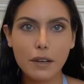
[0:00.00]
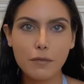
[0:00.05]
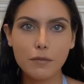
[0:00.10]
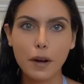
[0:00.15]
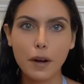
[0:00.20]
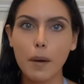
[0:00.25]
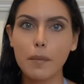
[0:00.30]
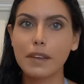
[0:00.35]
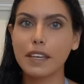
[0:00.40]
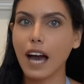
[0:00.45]

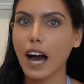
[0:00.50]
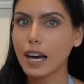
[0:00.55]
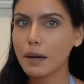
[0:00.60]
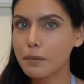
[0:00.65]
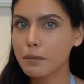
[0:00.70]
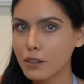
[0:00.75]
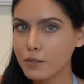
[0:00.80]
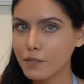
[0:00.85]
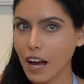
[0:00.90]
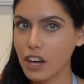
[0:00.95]
from young
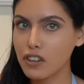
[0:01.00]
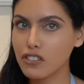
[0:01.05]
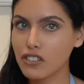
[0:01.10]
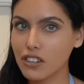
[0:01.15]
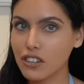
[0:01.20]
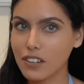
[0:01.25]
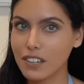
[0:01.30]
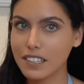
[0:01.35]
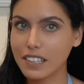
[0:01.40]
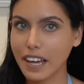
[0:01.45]

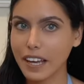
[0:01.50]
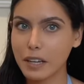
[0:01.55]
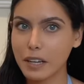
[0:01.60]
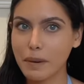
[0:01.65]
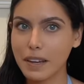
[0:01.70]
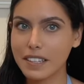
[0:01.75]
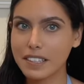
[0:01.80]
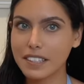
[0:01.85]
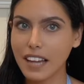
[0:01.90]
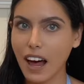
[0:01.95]
professionals like
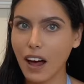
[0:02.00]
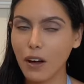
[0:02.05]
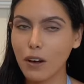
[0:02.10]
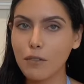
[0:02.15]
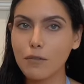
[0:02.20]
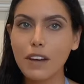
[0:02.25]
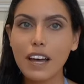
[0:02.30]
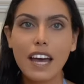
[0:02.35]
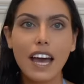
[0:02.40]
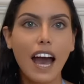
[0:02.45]

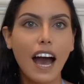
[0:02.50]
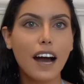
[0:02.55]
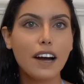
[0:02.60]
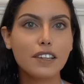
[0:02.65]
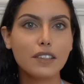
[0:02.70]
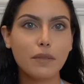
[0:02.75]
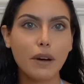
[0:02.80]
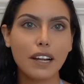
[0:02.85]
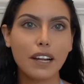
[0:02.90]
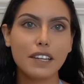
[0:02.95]
myself as
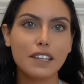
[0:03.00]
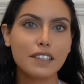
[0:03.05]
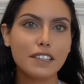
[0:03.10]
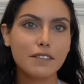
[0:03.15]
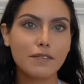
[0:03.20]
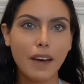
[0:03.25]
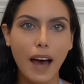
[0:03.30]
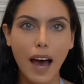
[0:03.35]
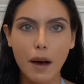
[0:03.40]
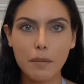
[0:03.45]
well as
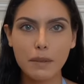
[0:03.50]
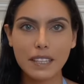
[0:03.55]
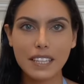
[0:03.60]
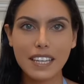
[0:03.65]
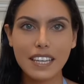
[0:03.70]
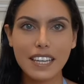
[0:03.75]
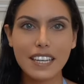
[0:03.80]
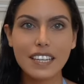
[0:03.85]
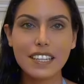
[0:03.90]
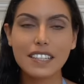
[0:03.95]

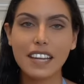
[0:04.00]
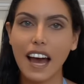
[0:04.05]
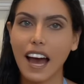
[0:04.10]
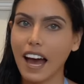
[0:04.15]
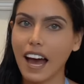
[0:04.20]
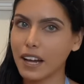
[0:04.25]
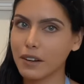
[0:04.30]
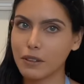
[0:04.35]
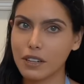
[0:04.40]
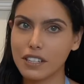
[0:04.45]
families
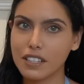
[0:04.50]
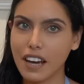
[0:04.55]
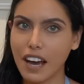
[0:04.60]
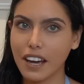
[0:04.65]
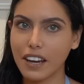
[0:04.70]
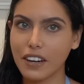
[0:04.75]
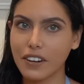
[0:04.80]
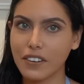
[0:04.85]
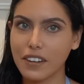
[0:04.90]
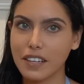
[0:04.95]
and
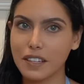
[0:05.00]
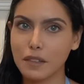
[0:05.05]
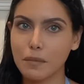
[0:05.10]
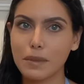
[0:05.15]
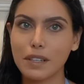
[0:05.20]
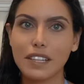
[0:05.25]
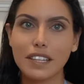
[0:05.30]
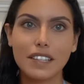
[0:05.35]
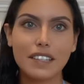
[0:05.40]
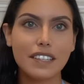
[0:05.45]
retirees
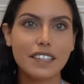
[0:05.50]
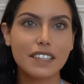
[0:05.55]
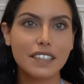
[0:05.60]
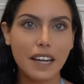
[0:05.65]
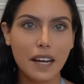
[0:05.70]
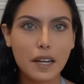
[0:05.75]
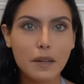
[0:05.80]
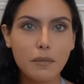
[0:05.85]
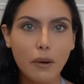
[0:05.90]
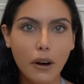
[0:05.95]
because the
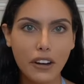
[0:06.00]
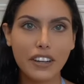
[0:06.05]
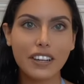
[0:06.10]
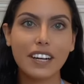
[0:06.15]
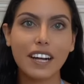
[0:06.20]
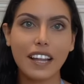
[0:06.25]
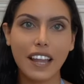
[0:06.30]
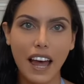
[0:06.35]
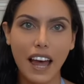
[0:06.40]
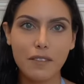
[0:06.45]
Santa Monica
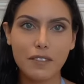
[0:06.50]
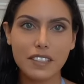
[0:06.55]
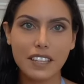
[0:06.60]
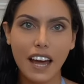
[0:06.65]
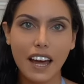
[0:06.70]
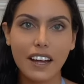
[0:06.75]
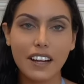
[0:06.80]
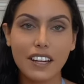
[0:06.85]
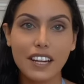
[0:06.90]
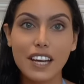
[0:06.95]

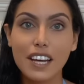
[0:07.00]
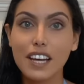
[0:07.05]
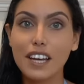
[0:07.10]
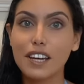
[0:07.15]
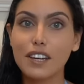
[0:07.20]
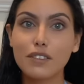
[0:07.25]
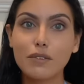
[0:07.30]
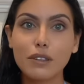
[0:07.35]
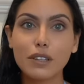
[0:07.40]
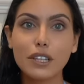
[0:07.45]
lifestyle
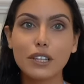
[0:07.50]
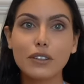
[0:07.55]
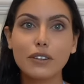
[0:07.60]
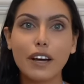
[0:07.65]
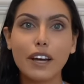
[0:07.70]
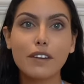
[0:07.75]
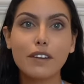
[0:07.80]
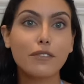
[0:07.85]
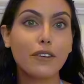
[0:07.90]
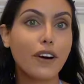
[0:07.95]
is really
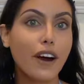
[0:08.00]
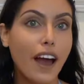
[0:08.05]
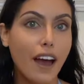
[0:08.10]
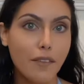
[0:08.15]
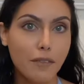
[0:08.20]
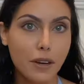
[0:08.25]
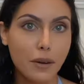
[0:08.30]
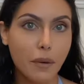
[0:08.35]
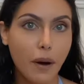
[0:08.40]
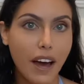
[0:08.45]
great for
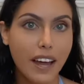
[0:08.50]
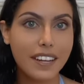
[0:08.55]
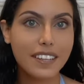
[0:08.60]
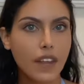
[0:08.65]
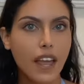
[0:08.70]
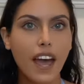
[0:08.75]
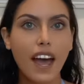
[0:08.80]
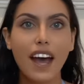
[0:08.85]
everyone.